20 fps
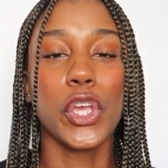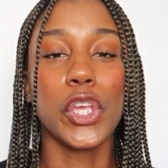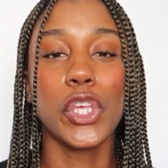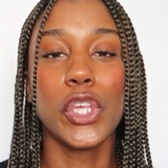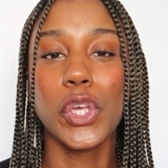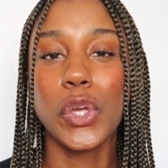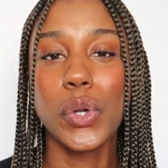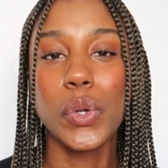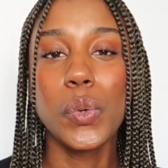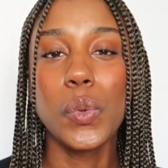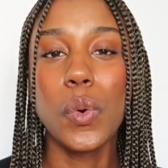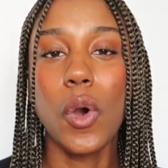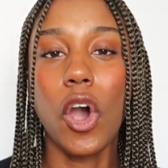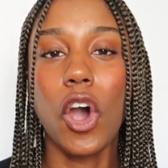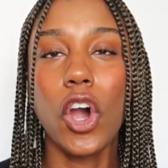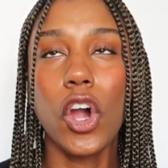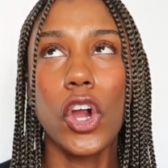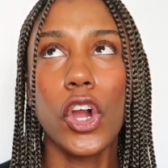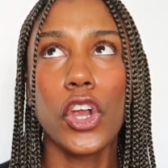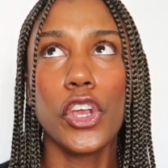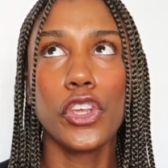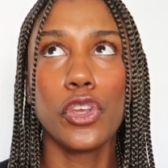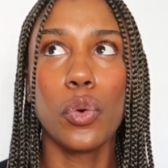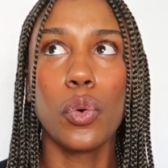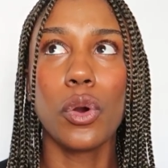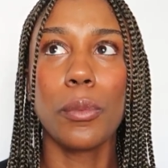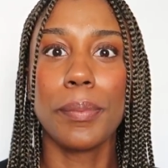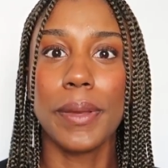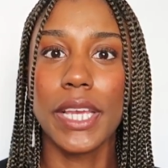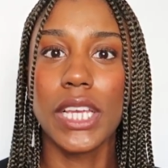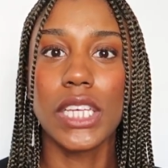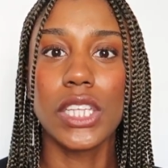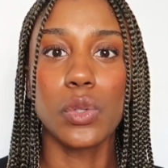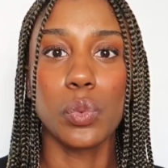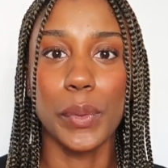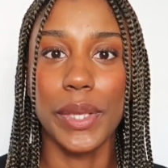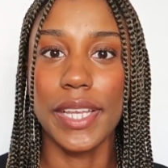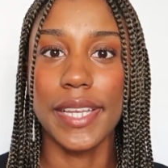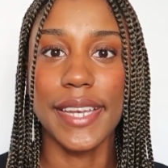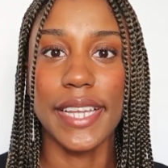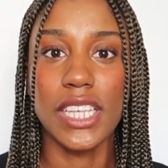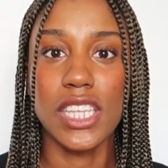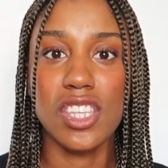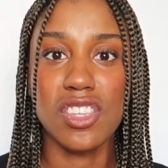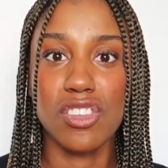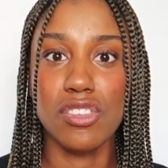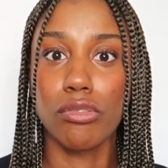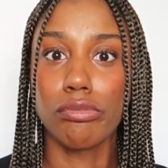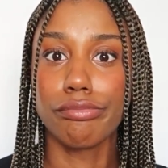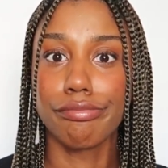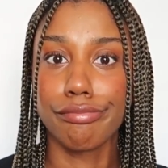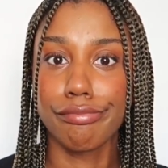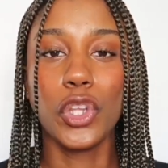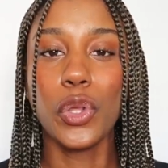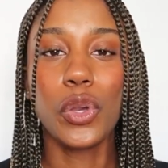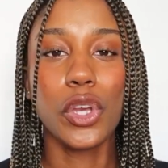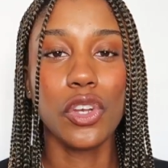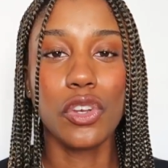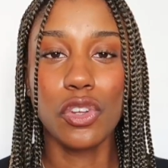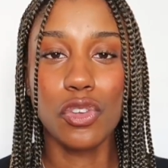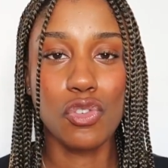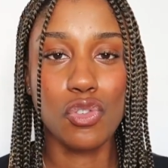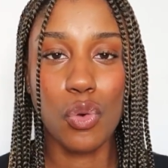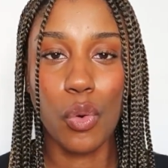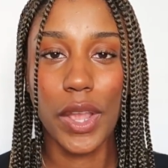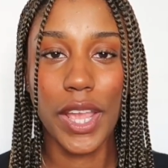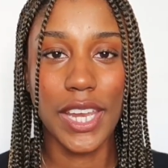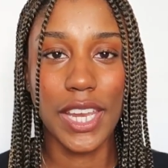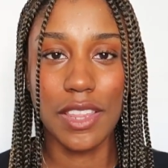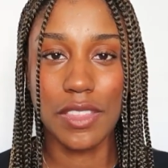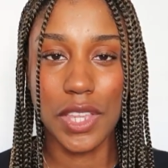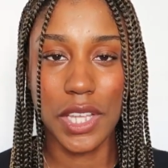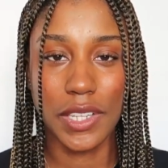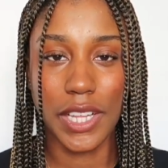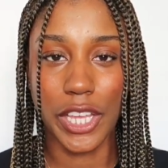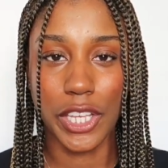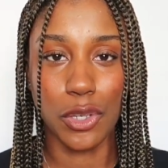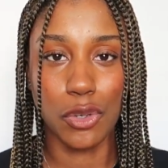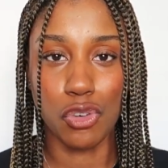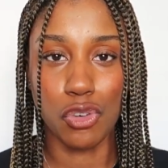you are your biggest weakness. You can destroy anything that